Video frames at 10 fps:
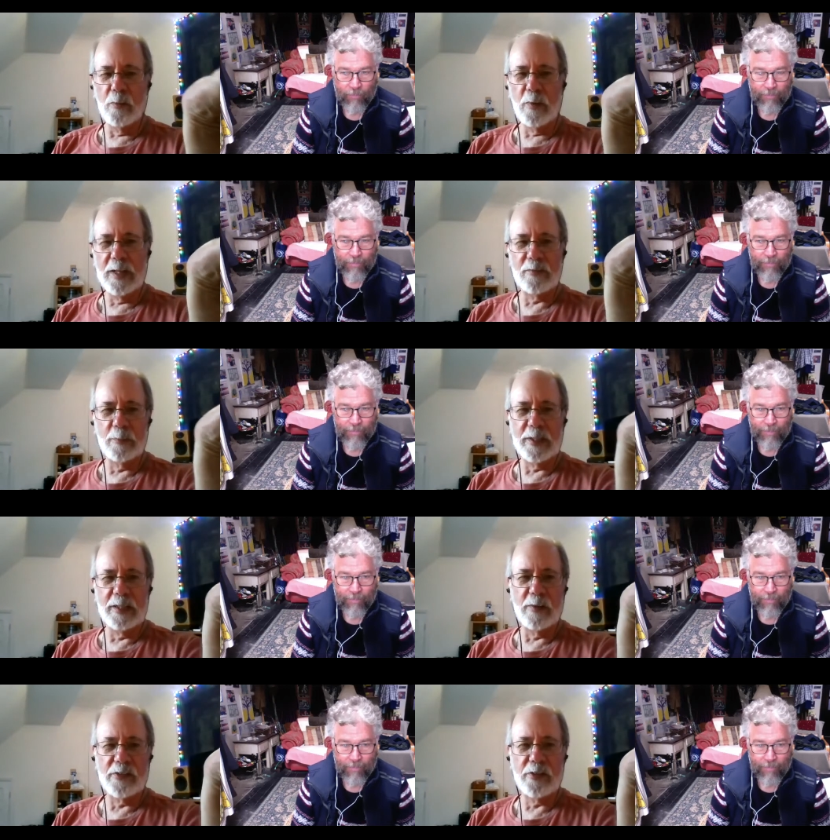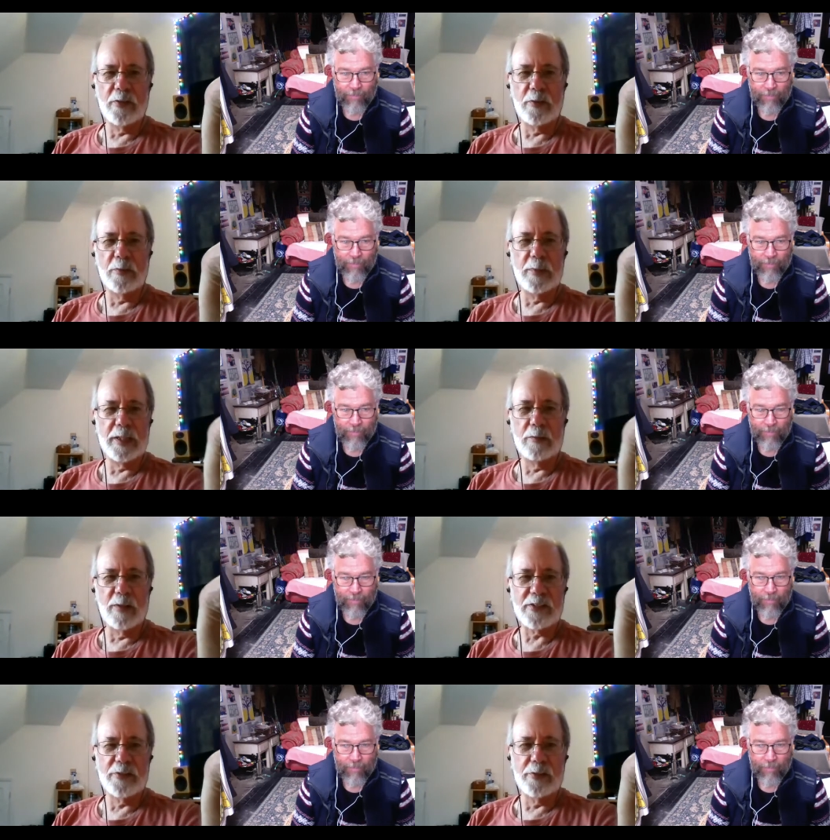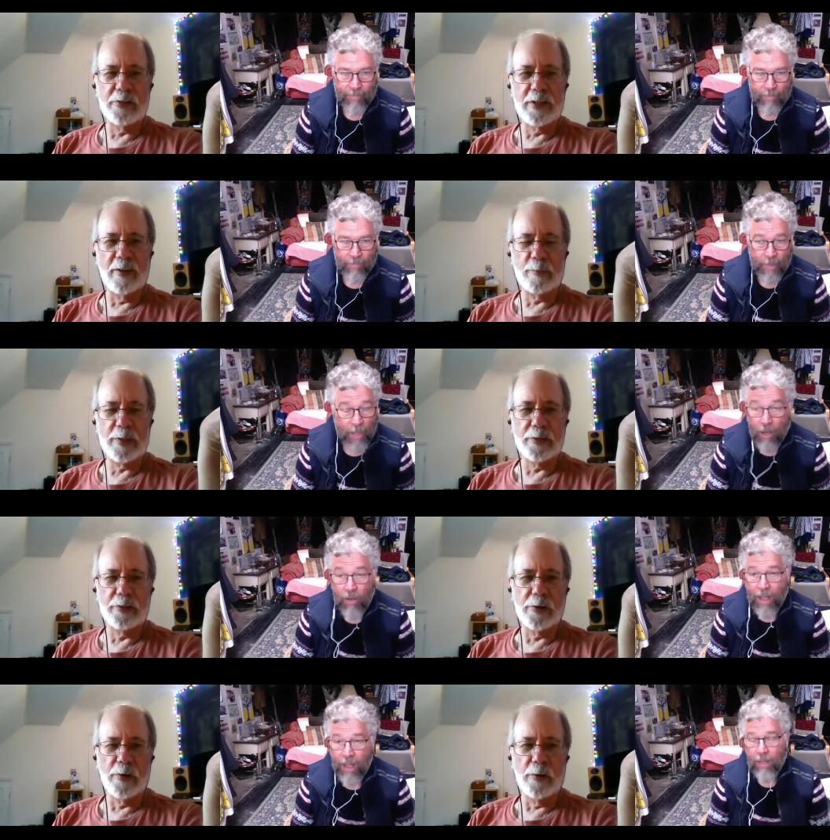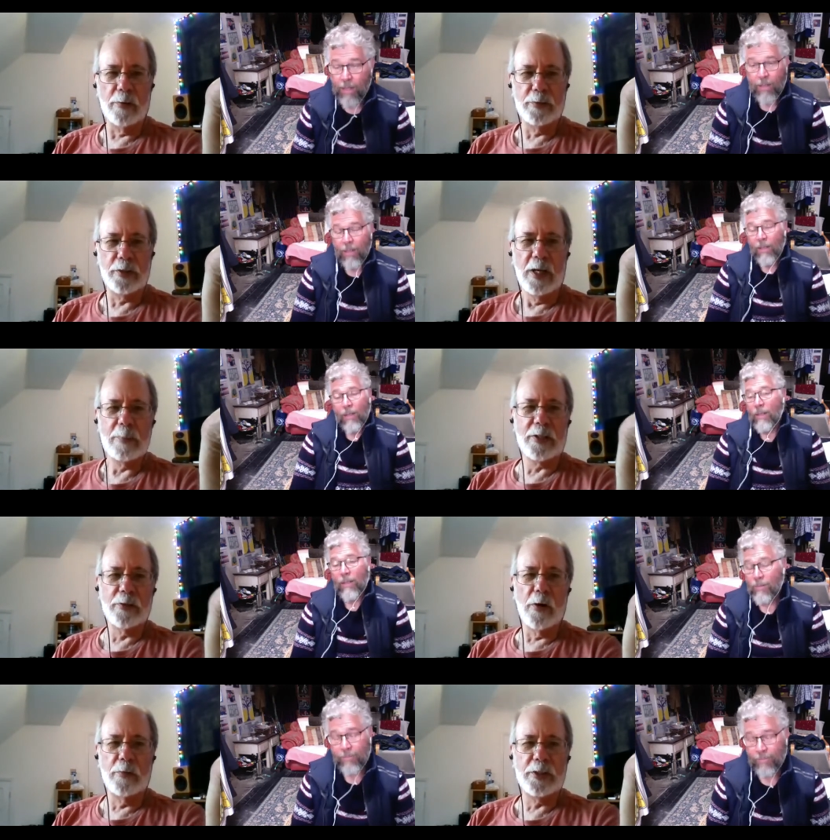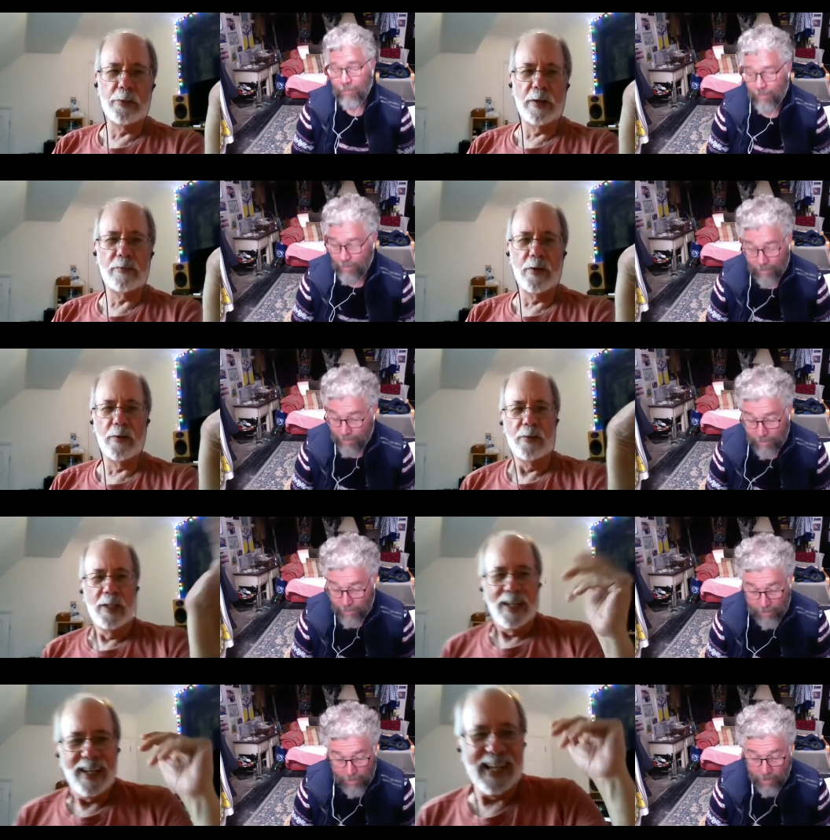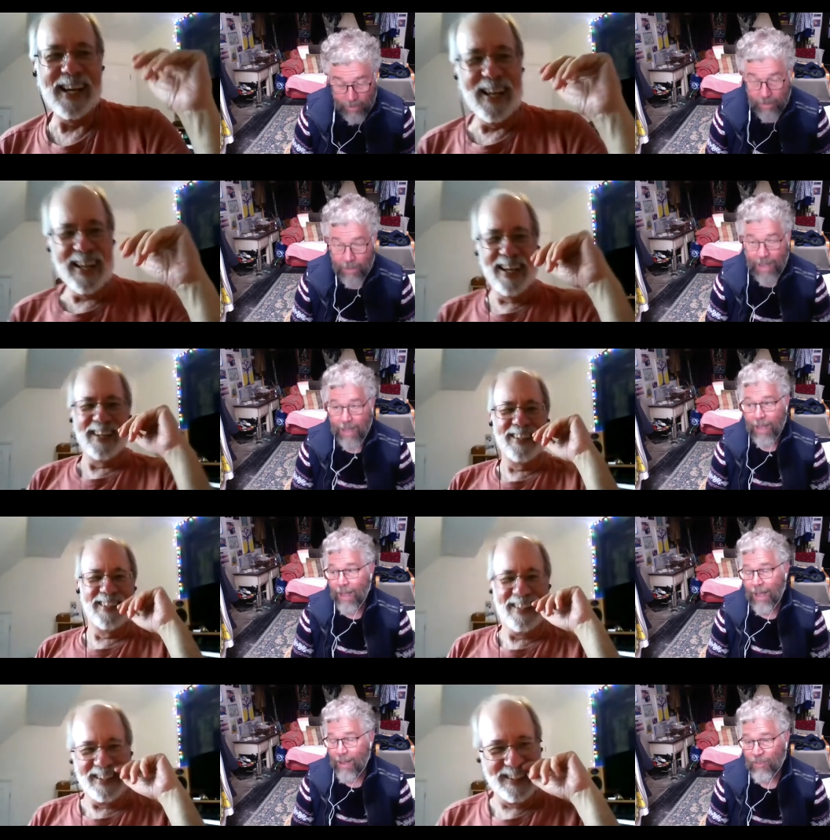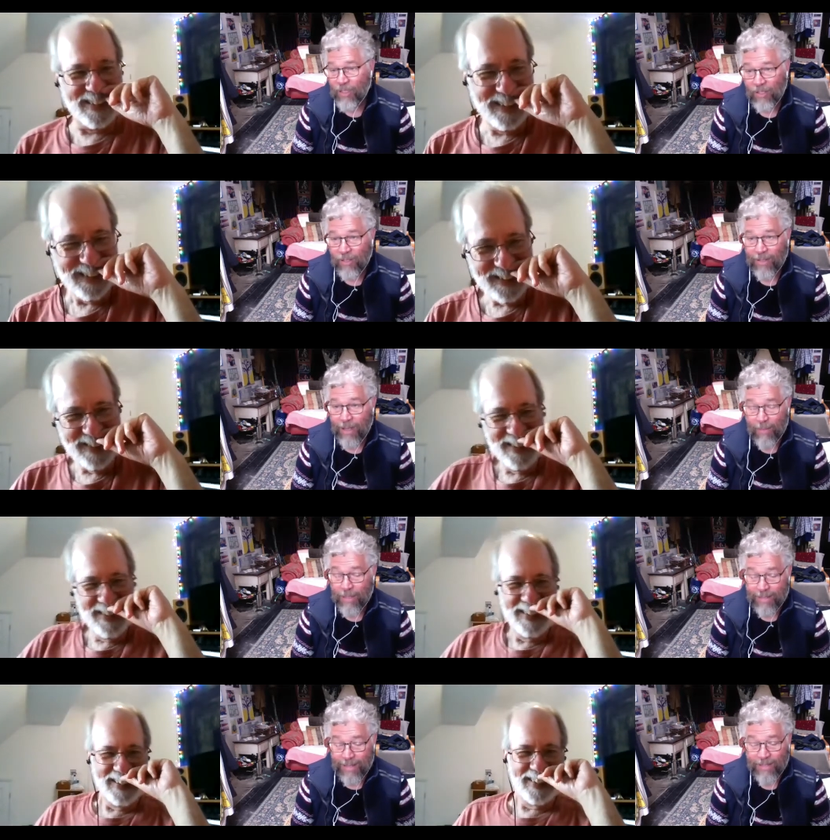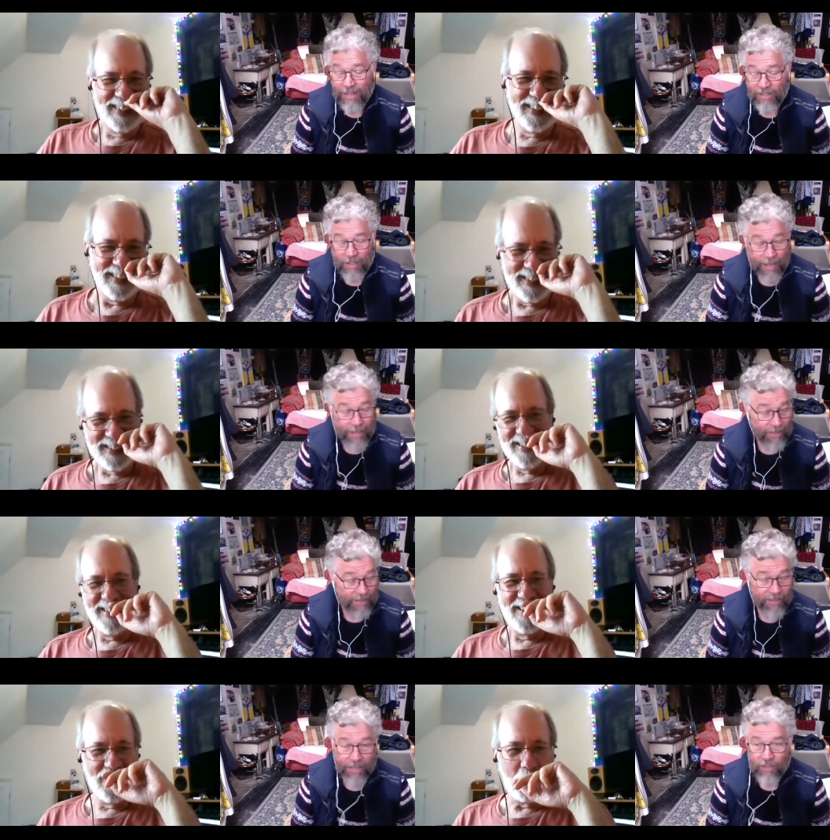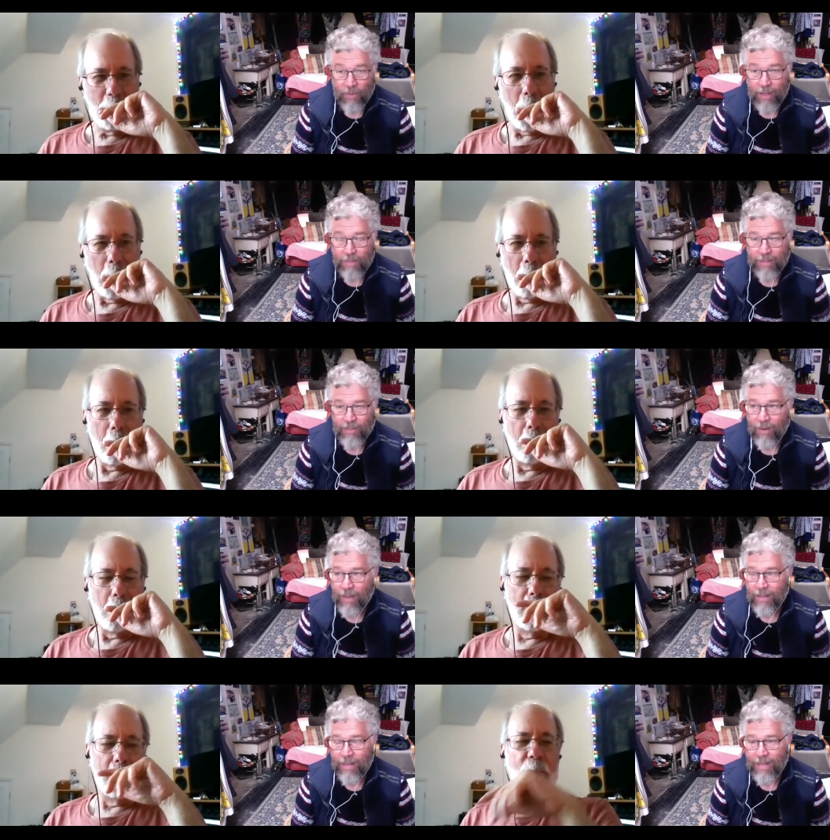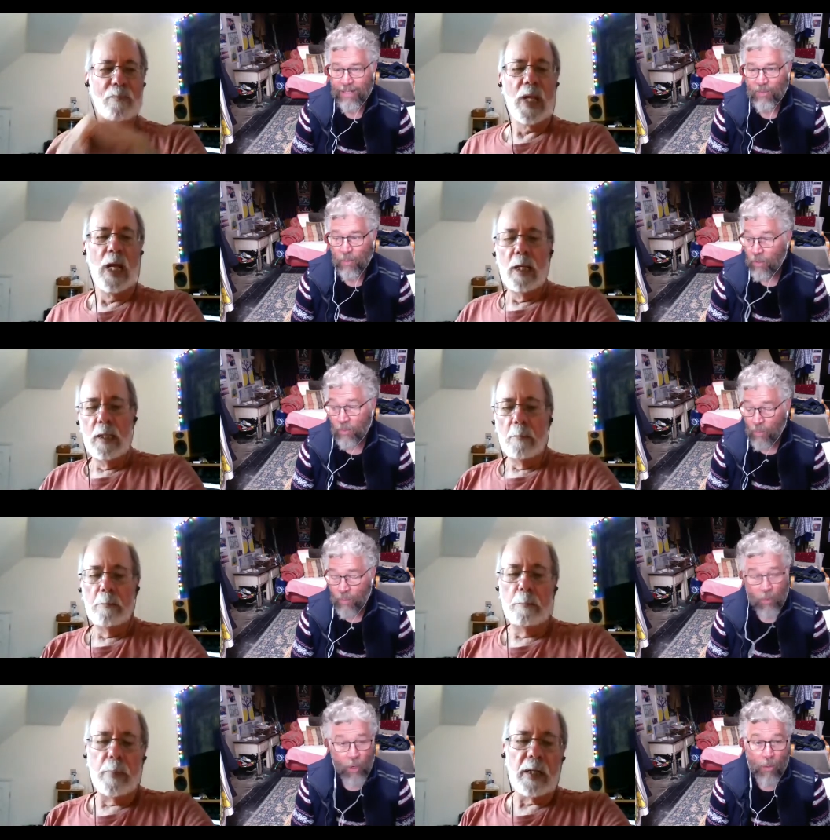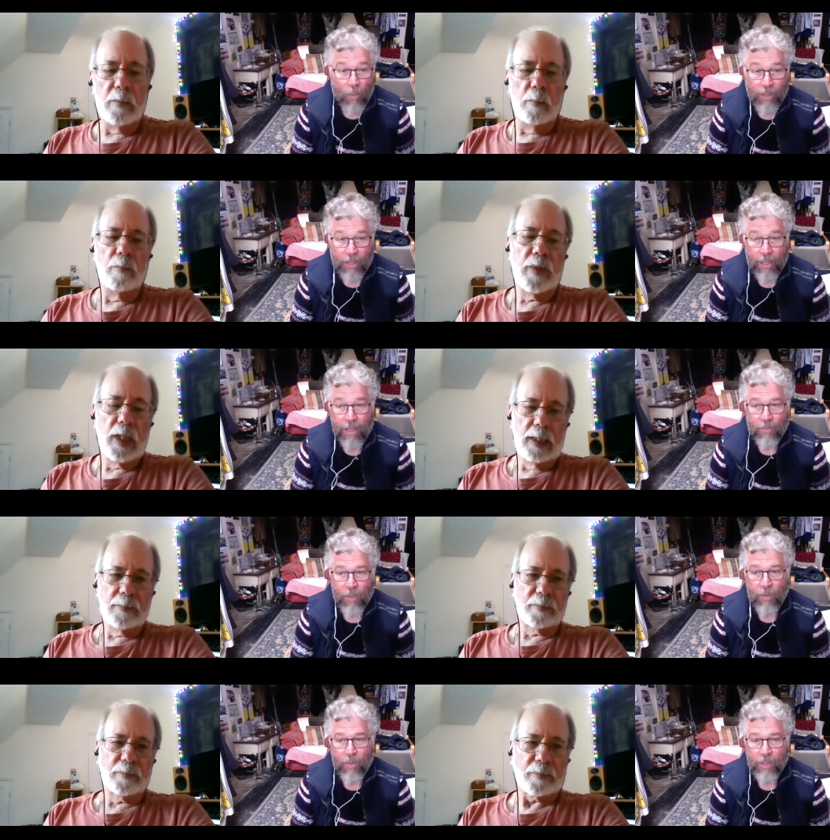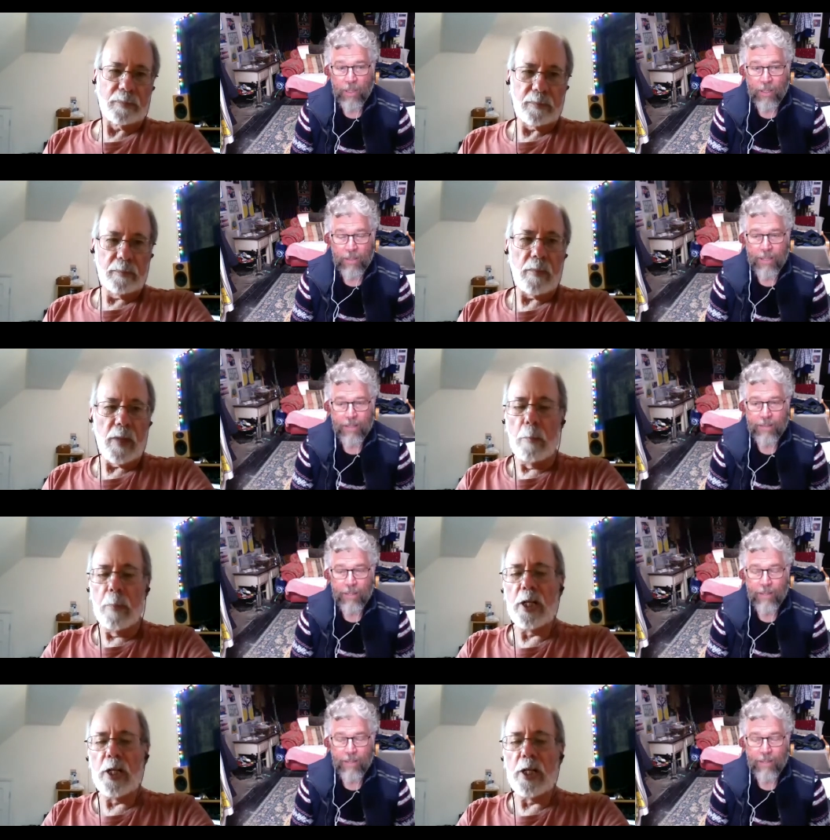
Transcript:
Speaker 1: wait for being rescued. Be rescue yourself. Be your, oh, your own, be your own UFO."
Speaker 2: absolutely. I mean, that, that's yes, that's that's right, that's right, and that's what we're we're but, all we're all working on that.
Speaker 1: But